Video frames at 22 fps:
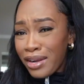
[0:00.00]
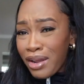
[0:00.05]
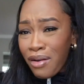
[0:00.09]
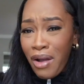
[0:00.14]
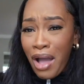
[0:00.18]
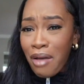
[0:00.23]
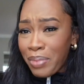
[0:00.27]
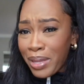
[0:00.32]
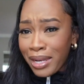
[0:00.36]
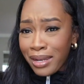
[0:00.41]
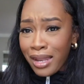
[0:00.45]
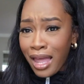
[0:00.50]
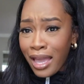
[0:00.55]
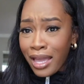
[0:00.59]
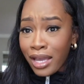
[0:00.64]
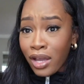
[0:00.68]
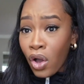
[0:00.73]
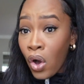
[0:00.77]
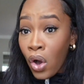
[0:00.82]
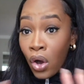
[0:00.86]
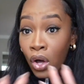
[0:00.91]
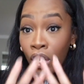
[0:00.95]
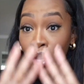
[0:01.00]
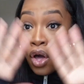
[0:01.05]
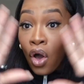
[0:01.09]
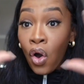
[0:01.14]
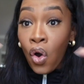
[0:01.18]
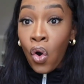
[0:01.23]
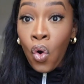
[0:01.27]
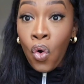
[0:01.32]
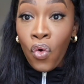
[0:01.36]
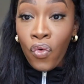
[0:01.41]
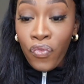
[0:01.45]
I've been like all
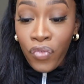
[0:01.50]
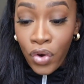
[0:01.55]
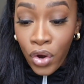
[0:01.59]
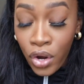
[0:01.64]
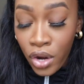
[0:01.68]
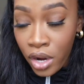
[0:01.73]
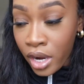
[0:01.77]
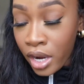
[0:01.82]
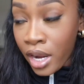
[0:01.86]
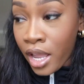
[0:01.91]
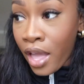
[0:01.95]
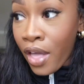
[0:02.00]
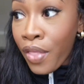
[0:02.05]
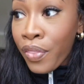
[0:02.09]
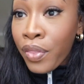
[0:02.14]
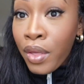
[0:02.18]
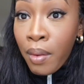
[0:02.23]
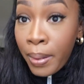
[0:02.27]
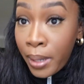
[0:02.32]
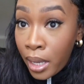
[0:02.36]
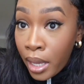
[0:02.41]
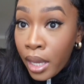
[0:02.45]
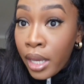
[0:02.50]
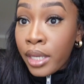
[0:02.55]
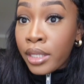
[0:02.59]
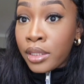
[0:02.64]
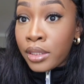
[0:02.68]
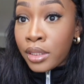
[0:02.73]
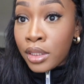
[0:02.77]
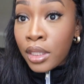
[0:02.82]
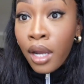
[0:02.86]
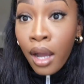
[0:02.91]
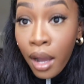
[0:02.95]
over the
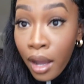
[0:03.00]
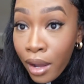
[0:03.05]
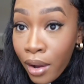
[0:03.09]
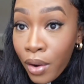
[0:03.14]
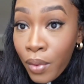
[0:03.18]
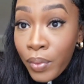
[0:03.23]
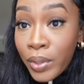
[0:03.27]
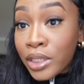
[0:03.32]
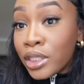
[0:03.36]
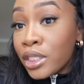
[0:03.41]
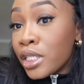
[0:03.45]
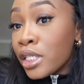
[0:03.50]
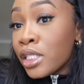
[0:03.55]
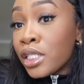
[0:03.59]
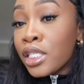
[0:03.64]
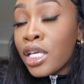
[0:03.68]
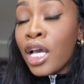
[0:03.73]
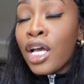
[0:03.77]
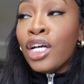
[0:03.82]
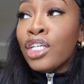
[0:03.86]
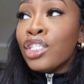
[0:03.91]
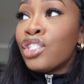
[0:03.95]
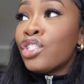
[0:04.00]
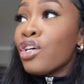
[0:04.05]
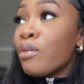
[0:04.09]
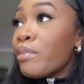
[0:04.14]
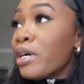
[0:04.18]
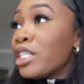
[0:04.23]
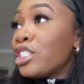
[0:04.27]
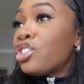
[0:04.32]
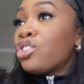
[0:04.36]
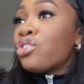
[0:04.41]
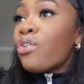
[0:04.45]
place, child, with just so
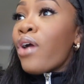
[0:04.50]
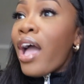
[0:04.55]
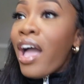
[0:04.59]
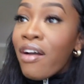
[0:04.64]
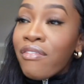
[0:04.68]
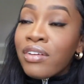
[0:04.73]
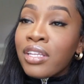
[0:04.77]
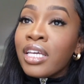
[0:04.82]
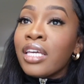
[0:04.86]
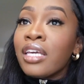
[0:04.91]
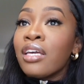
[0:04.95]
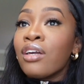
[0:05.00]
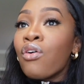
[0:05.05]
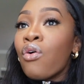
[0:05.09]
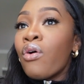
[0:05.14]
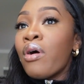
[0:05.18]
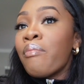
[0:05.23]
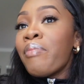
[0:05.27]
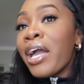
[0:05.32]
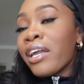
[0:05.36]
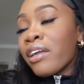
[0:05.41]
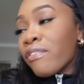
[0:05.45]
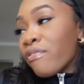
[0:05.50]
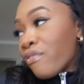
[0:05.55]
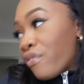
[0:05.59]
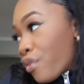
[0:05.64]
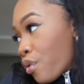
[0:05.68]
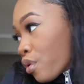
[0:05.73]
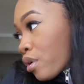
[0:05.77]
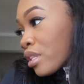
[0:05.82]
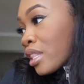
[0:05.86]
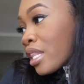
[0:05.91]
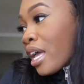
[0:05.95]
much traveling and going back and
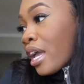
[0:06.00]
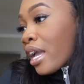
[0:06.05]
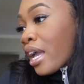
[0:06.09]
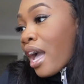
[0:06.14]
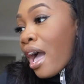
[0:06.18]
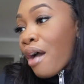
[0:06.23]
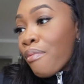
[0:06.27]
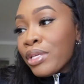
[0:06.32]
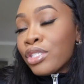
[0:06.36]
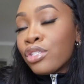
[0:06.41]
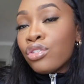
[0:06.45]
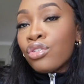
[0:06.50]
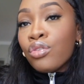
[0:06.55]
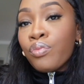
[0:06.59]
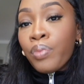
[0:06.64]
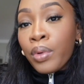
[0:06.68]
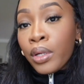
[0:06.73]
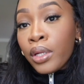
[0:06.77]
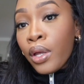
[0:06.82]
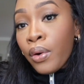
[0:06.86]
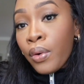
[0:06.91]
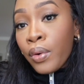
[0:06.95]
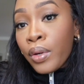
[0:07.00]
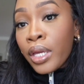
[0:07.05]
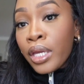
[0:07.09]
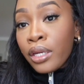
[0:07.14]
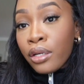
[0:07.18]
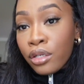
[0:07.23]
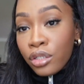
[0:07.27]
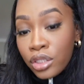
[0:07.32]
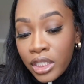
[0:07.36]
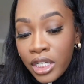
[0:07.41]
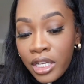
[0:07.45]
forth. Like, I've been super low
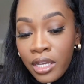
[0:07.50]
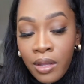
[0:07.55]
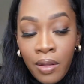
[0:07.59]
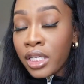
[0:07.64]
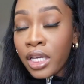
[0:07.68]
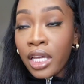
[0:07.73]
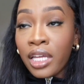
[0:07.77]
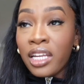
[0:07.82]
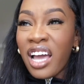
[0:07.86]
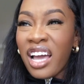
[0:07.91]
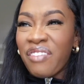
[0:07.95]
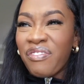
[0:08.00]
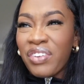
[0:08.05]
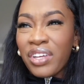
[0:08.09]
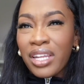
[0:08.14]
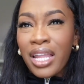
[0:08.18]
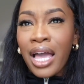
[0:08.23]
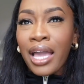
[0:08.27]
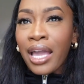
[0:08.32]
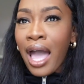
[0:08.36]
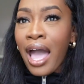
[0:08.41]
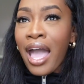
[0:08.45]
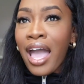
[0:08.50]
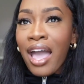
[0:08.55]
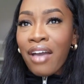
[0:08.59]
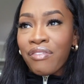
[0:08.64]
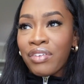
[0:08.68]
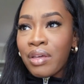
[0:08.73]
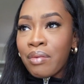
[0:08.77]
energy, and I feel like I have